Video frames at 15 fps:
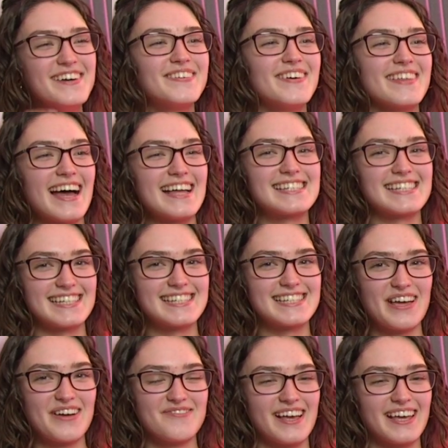Well, that's, like,
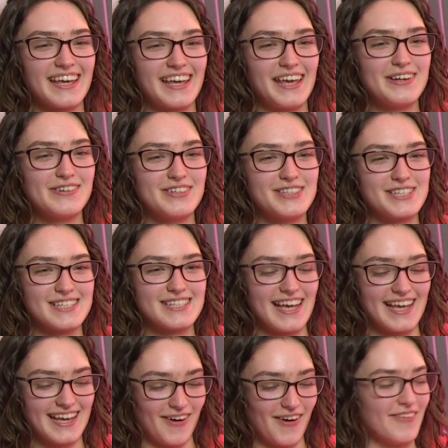Sam. Like, he will just,
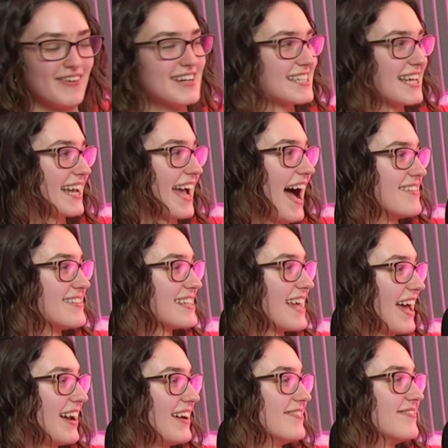like, always, like, have his
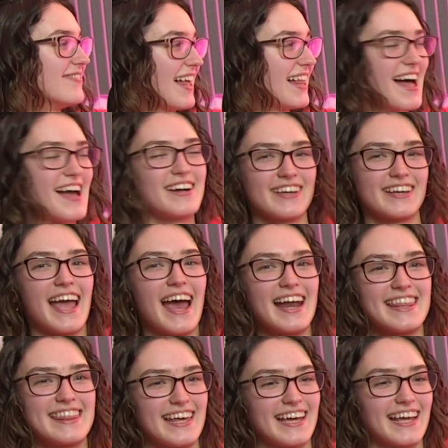hand on my leg or, like,
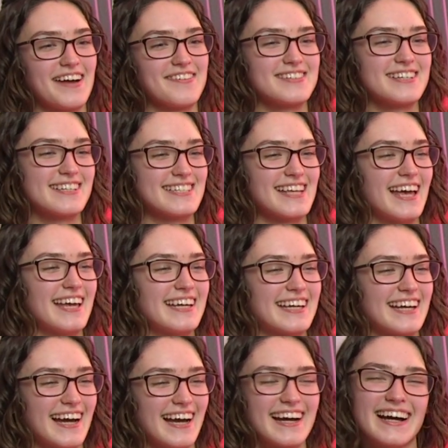anything. And I'm just,
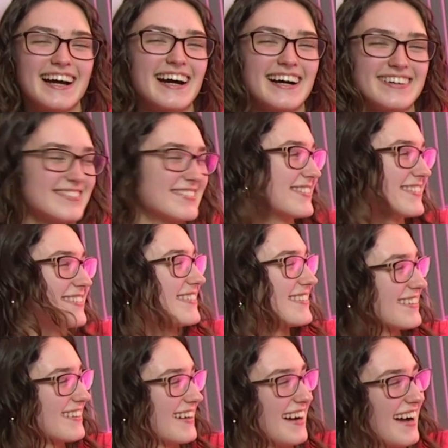like,
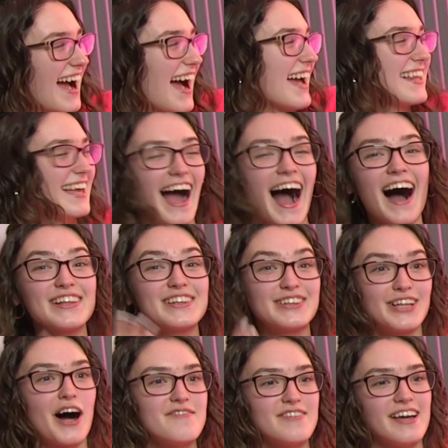I
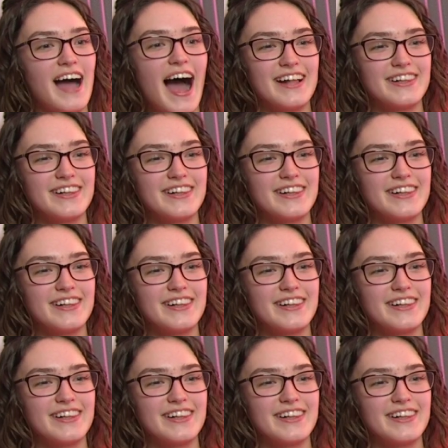love it.